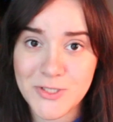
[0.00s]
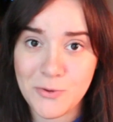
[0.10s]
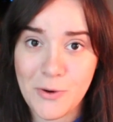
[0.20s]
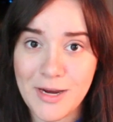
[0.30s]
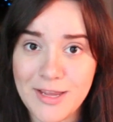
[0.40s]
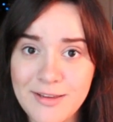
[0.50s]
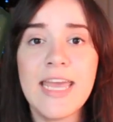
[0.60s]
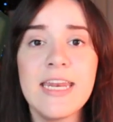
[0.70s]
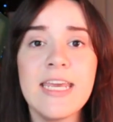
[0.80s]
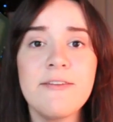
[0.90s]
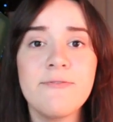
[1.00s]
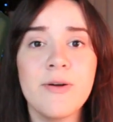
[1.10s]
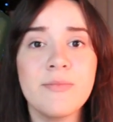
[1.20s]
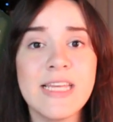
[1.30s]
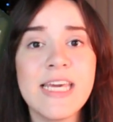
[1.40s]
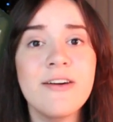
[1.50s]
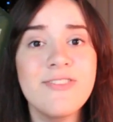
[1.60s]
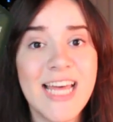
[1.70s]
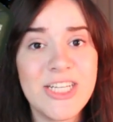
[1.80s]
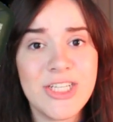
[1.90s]
Story, Annie from League of
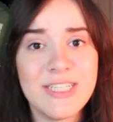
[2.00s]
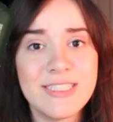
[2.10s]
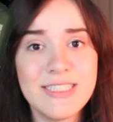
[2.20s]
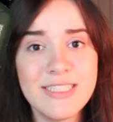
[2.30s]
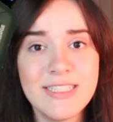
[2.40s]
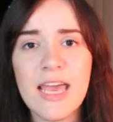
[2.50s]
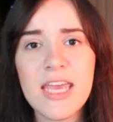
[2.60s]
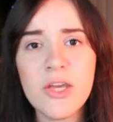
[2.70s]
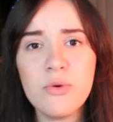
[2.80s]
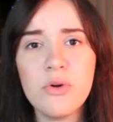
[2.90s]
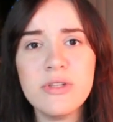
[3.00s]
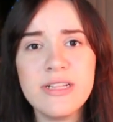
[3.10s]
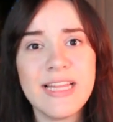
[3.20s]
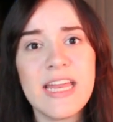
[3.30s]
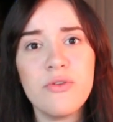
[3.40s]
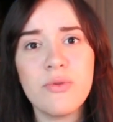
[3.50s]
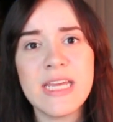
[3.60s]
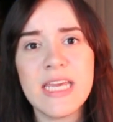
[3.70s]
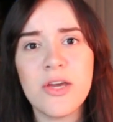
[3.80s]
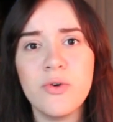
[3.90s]
Legends, 8-year-old Glenn
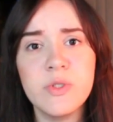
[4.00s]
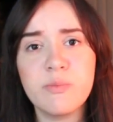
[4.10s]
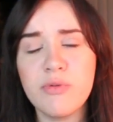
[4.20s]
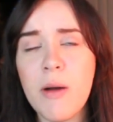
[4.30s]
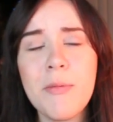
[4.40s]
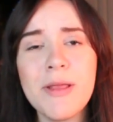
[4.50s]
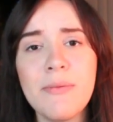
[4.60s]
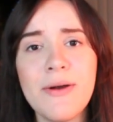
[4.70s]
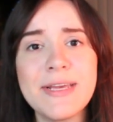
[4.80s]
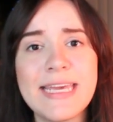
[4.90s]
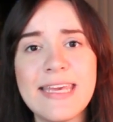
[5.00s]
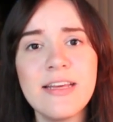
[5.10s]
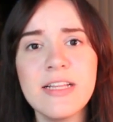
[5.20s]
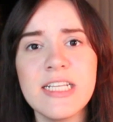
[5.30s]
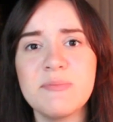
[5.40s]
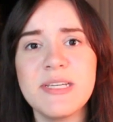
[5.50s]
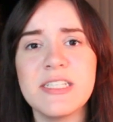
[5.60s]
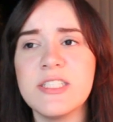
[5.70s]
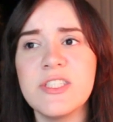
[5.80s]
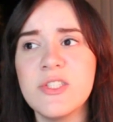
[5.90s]
Rhee, who's probably wearing Heelys because
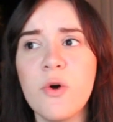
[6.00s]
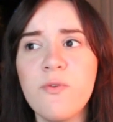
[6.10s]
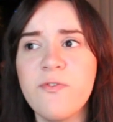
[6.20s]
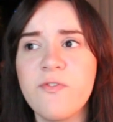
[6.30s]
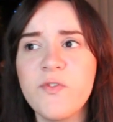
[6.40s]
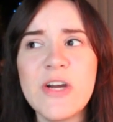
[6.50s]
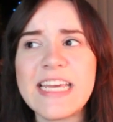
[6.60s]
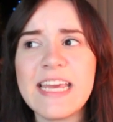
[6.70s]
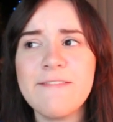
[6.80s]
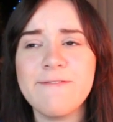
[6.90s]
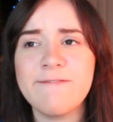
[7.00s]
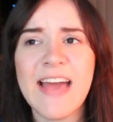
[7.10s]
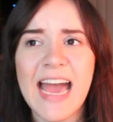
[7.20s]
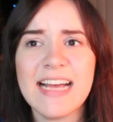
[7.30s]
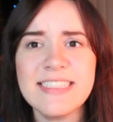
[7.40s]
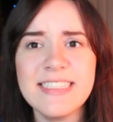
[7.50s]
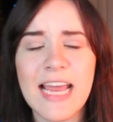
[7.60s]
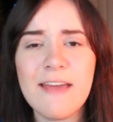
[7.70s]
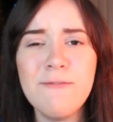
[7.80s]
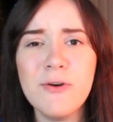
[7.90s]
he's so freaking fast
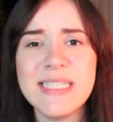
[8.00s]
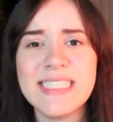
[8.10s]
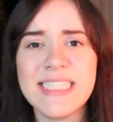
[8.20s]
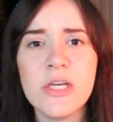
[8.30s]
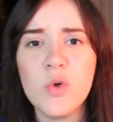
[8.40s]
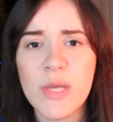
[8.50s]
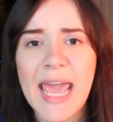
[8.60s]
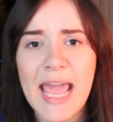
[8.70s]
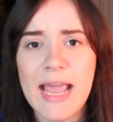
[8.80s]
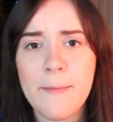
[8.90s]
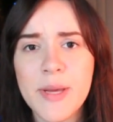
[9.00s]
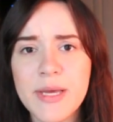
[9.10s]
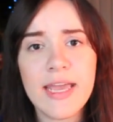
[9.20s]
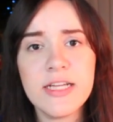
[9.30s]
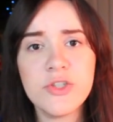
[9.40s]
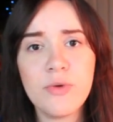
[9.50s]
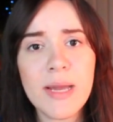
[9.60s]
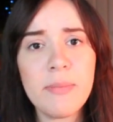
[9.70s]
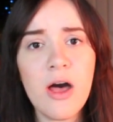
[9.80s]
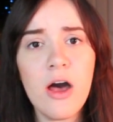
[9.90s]
every single game, and
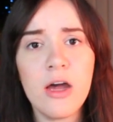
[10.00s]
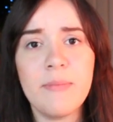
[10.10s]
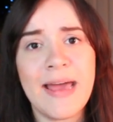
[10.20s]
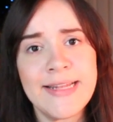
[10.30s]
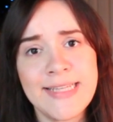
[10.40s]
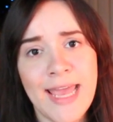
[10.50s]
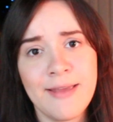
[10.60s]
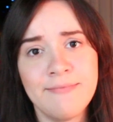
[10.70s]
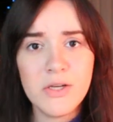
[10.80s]
Grandpa on a bad day.